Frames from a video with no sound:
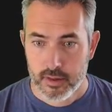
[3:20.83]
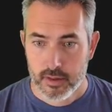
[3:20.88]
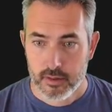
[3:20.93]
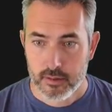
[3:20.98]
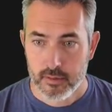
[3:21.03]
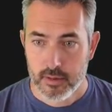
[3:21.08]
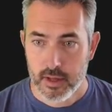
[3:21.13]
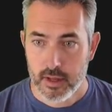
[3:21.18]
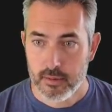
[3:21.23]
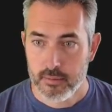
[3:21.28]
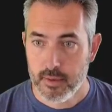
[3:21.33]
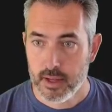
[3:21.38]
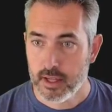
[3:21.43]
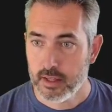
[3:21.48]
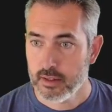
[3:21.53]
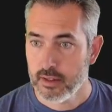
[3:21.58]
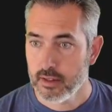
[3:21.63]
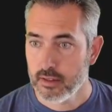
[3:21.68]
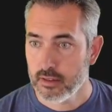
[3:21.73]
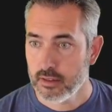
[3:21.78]
Let me make
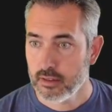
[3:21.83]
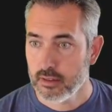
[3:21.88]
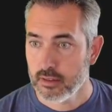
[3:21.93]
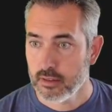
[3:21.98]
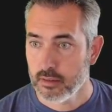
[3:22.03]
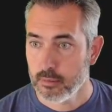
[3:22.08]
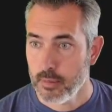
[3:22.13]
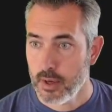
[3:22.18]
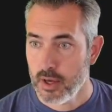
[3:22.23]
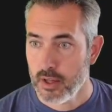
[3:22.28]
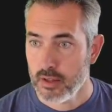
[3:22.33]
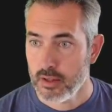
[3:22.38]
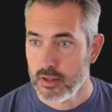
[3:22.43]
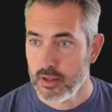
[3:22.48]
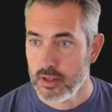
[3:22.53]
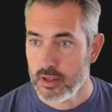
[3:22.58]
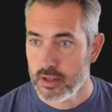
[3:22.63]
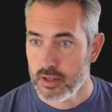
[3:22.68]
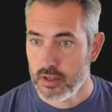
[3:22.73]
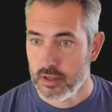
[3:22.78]
this
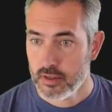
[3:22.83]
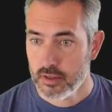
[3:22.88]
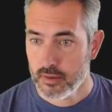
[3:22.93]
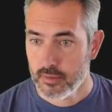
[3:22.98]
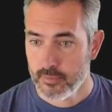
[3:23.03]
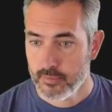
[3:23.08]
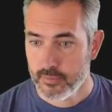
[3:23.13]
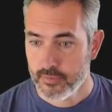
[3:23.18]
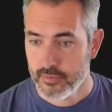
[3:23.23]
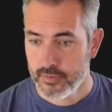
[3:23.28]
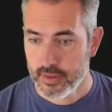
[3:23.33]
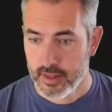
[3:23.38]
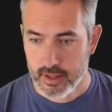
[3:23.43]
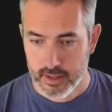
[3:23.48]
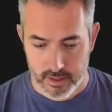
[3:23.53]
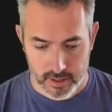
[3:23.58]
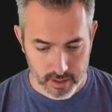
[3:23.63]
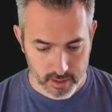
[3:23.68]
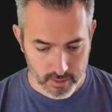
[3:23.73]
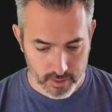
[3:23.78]
smaller.
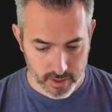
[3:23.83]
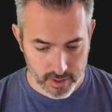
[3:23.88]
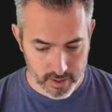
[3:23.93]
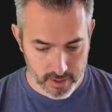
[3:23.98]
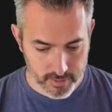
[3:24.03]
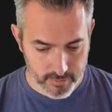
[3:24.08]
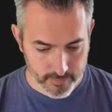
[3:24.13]
There we go.